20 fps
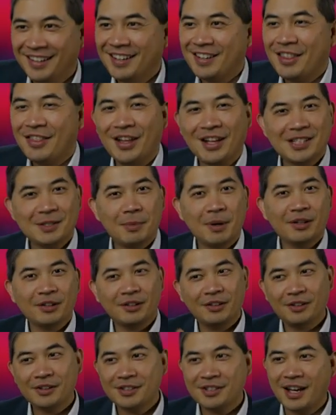that's my
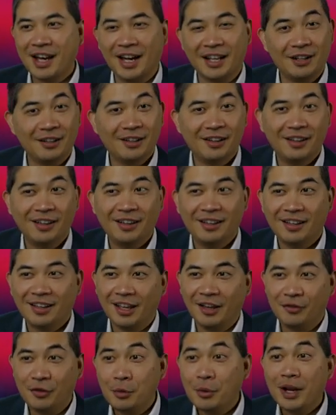little aside.
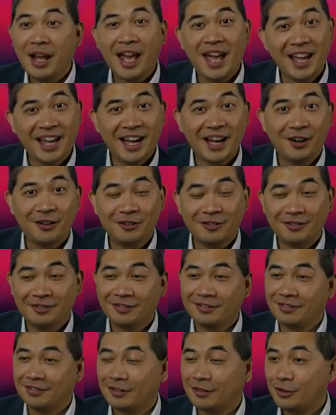If you want to hang out,
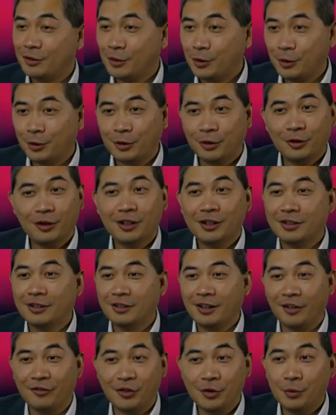cool.
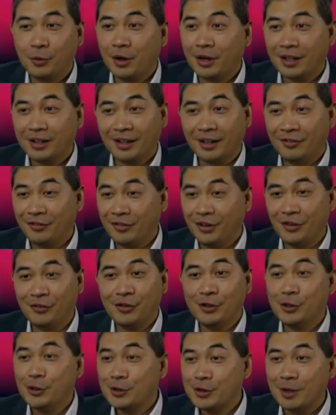If you want to, if, if you
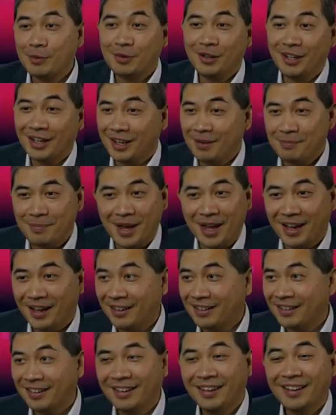do something to get
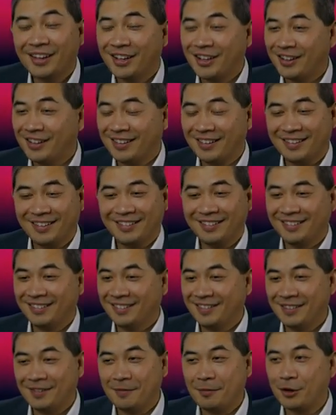banned,
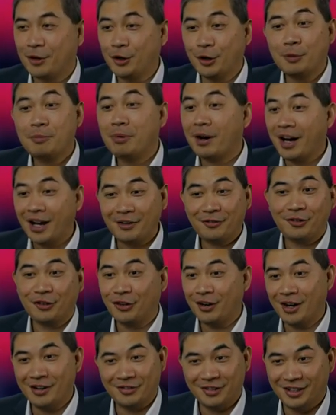goodbye
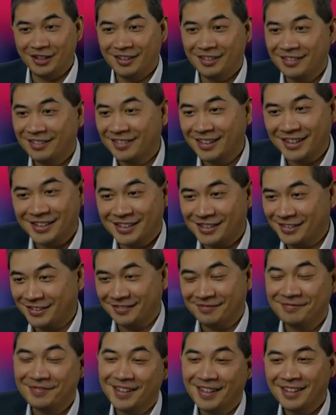forever. That's
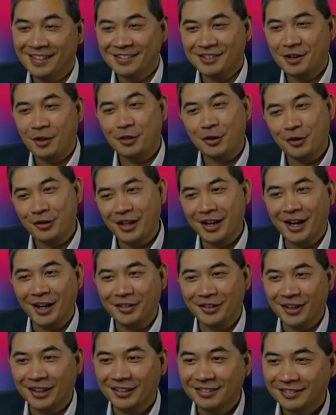gonna throw that out
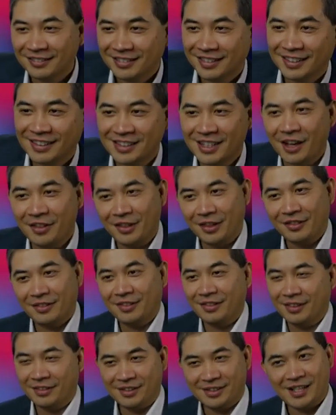there. That's how that
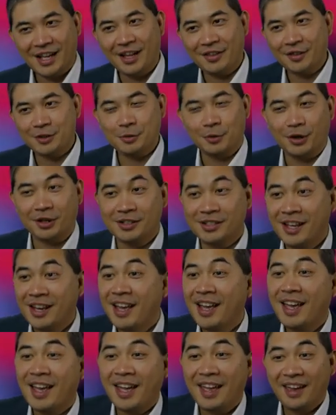that's how this works.
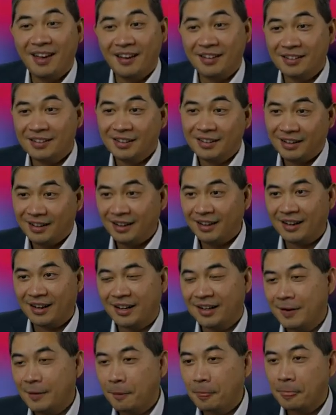And
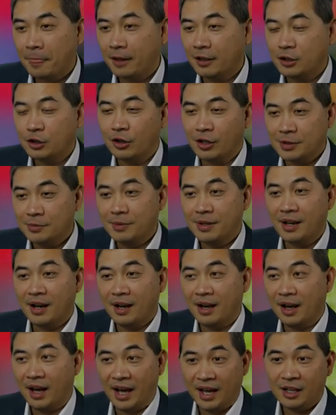trust me,
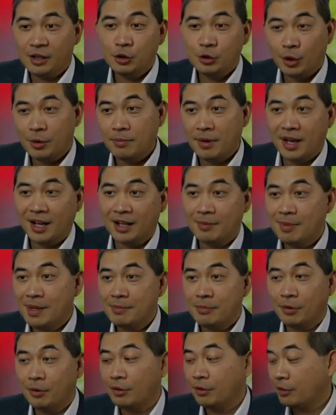I enjoy banning
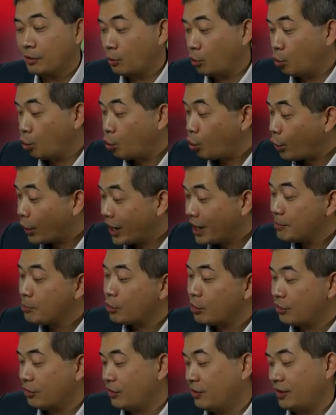people way
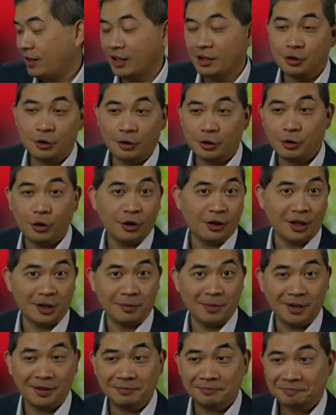more than they enjoy trolling
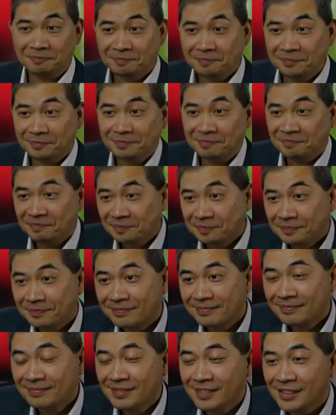me.
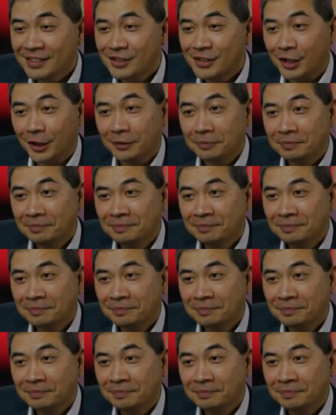So